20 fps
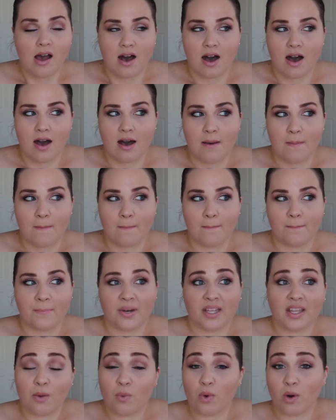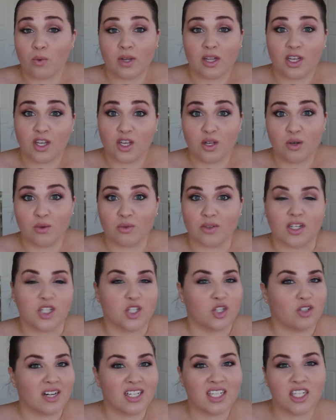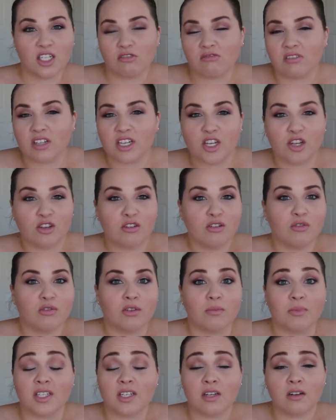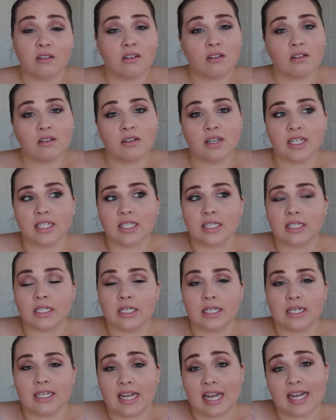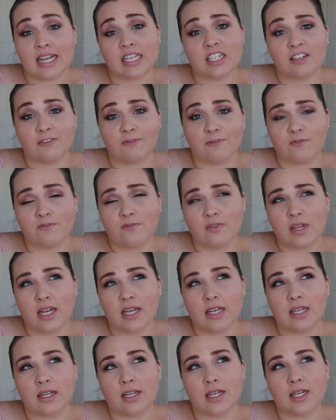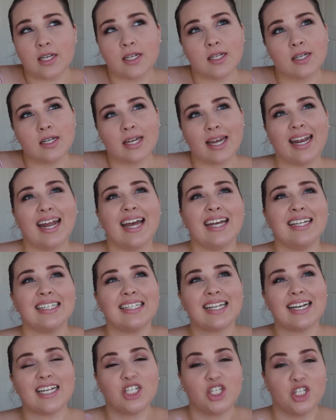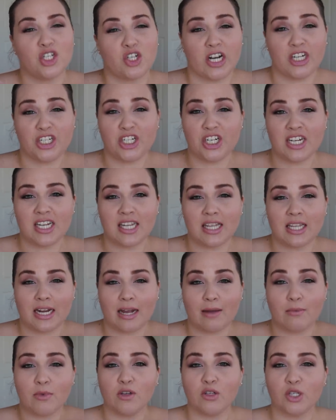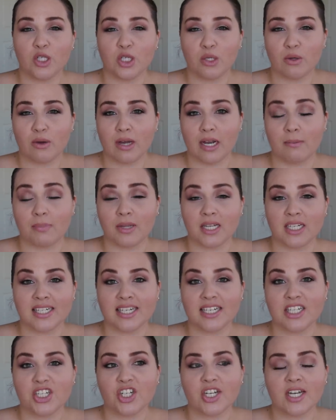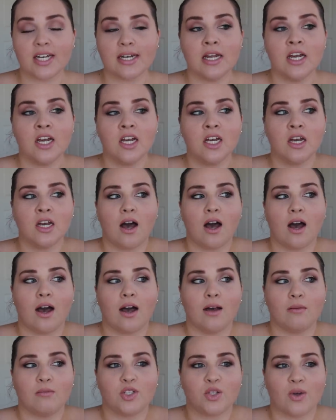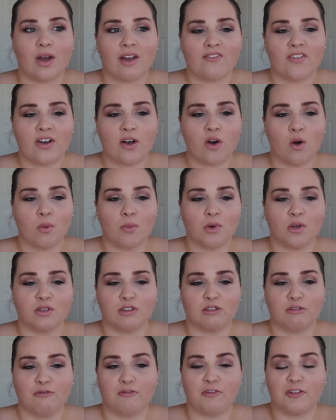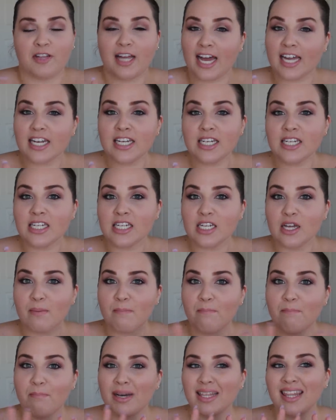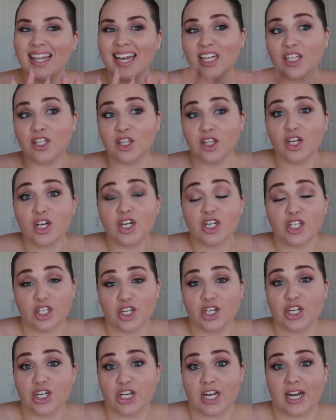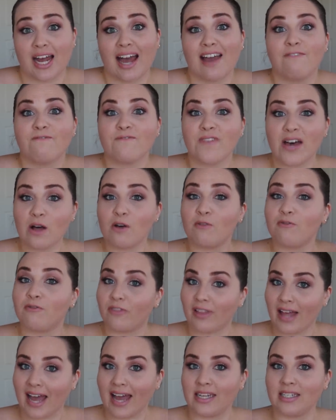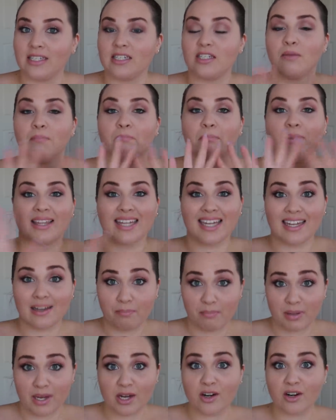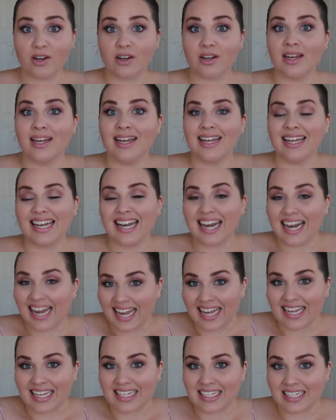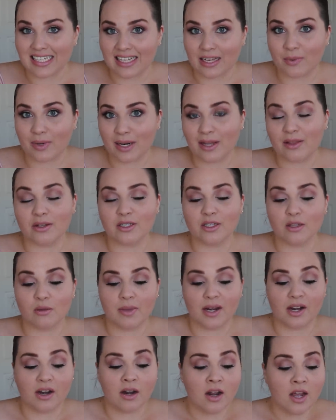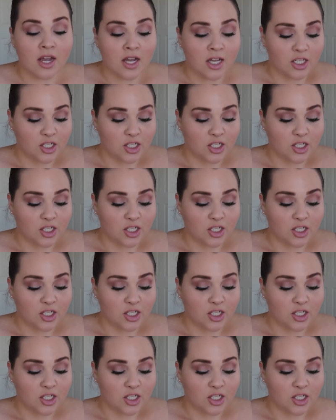But they were really cute. The distressing's really cute. The material is nice. It has less stretch in it than I'm used to in a plus size jean. So I felt almost flattened, but they looked good. I felt flattened, but they appeared nice, like when I looked in the mirror.